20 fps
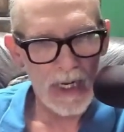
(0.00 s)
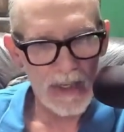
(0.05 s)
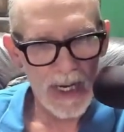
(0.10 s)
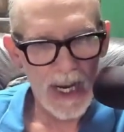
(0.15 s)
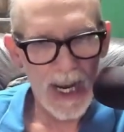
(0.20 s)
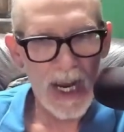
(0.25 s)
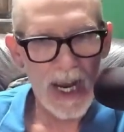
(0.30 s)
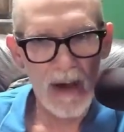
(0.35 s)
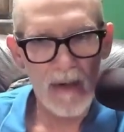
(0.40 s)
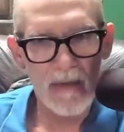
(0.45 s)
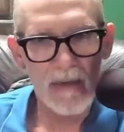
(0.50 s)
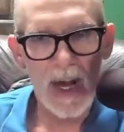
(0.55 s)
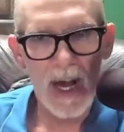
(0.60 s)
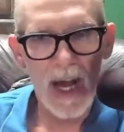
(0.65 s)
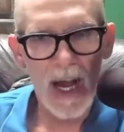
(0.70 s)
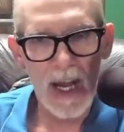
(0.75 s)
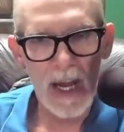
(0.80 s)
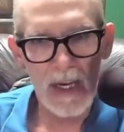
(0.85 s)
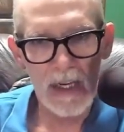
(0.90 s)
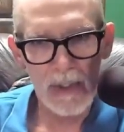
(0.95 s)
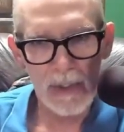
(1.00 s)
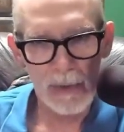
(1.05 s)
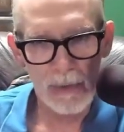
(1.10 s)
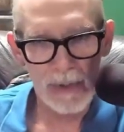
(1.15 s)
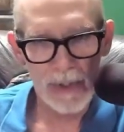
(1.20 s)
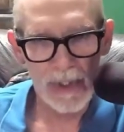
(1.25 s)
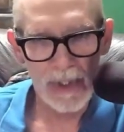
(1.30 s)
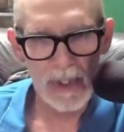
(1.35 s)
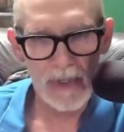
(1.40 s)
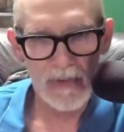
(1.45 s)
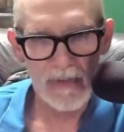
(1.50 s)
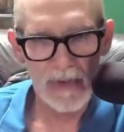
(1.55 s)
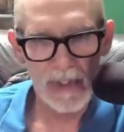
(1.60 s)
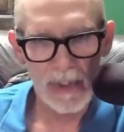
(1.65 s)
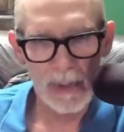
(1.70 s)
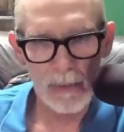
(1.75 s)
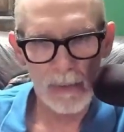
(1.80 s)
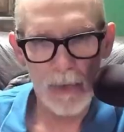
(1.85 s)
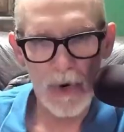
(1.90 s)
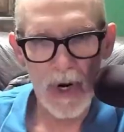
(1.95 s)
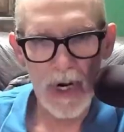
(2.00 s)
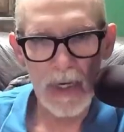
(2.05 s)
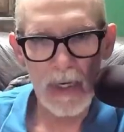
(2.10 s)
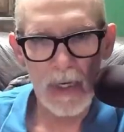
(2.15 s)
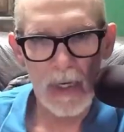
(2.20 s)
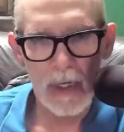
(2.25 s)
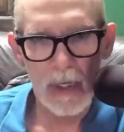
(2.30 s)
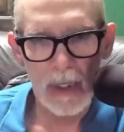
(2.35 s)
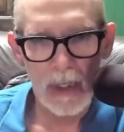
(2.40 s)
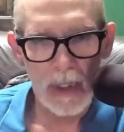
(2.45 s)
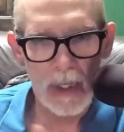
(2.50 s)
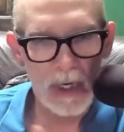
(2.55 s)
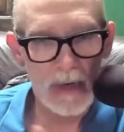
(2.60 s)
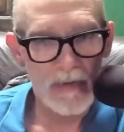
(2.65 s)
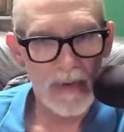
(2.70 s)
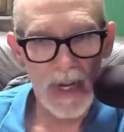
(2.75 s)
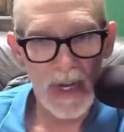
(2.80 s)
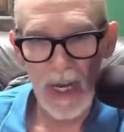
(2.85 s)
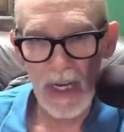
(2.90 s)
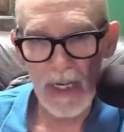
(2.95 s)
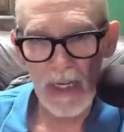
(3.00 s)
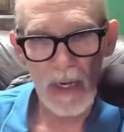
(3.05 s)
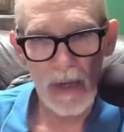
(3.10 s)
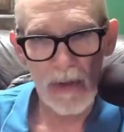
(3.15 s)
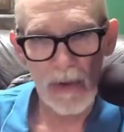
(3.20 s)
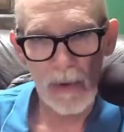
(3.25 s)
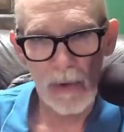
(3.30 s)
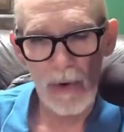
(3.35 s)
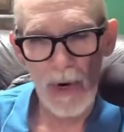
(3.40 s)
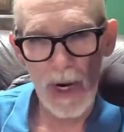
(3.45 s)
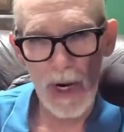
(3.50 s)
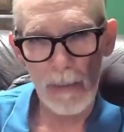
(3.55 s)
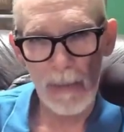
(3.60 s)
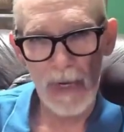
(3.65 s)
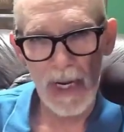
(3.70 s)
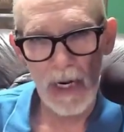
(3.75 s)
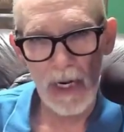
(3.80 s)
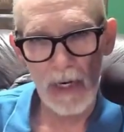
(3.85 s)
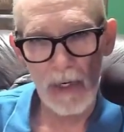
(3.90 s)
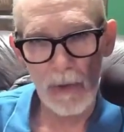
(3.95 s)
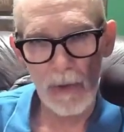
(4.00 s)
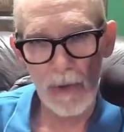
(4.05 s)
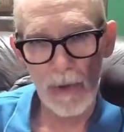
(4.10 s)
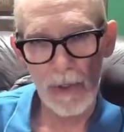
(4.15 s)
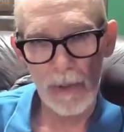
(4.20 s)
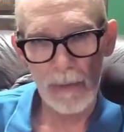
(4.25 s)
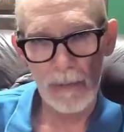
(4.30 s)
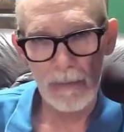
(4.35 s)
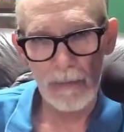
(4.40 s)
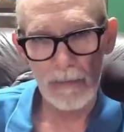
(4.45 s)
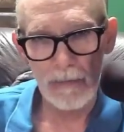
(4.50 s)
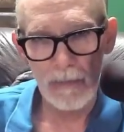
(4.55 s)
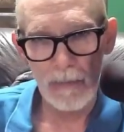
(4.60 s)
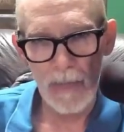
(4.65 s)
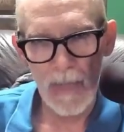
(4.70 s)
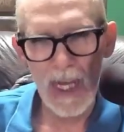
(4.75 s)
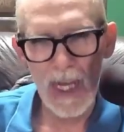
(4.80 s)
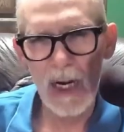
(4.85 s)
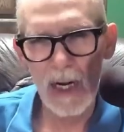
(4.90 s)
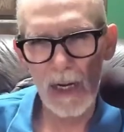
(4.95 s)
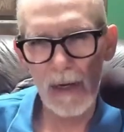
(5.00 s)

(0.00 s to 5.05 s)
and they have the highest recidivism rate of any other crime category. And